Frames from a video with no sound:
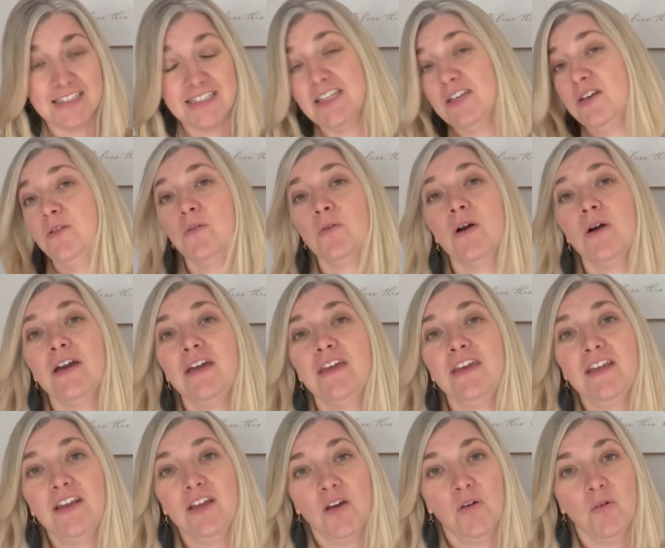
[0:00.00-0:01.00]
So,
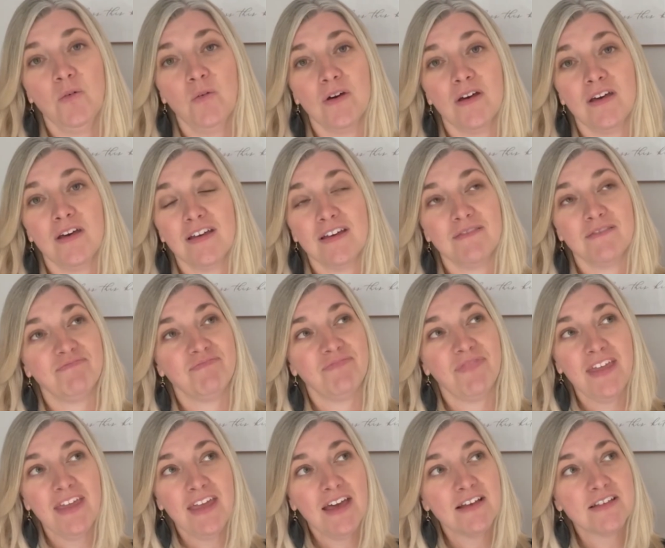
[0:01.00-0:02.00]
you know,
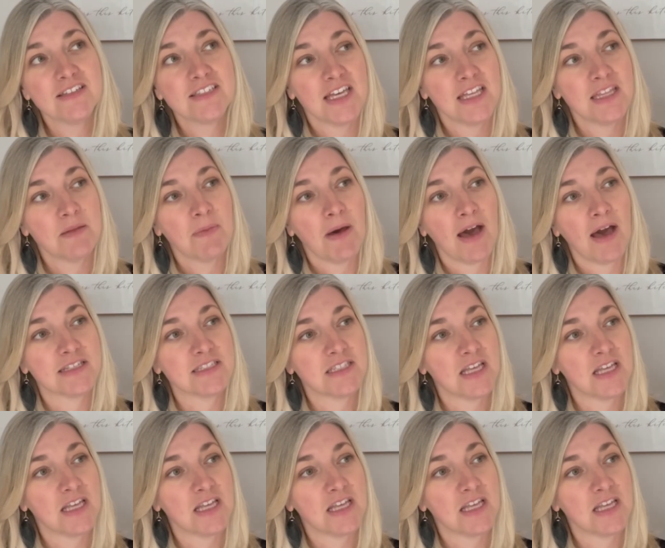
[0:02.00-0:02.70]
think outside the box.